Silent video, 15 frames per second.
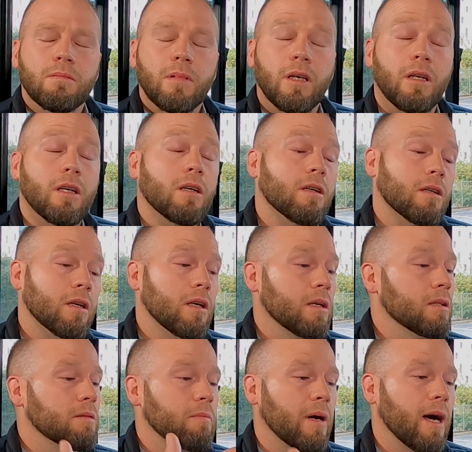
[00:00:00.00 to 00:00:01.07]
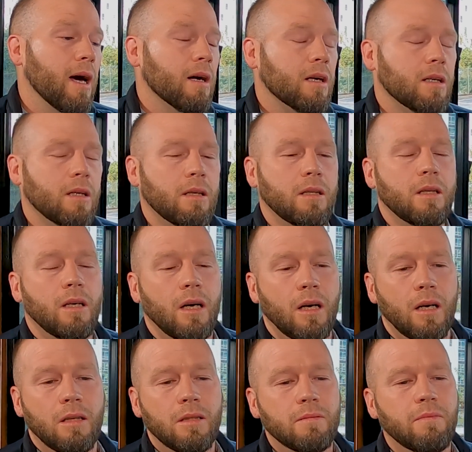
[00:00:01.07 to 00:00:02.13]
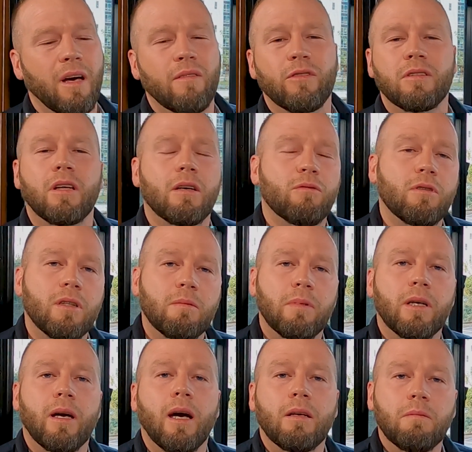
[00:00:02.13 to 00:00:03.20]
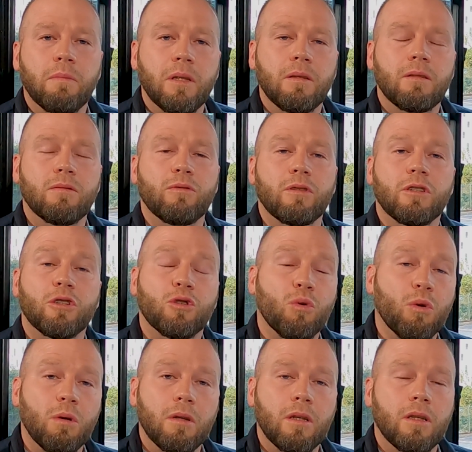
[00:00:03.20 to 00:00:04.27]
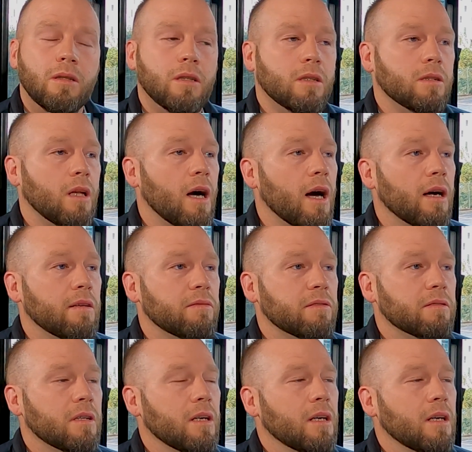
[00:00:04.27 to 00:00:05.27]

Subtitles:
getting her kids back, and everything really began to be restored in her life.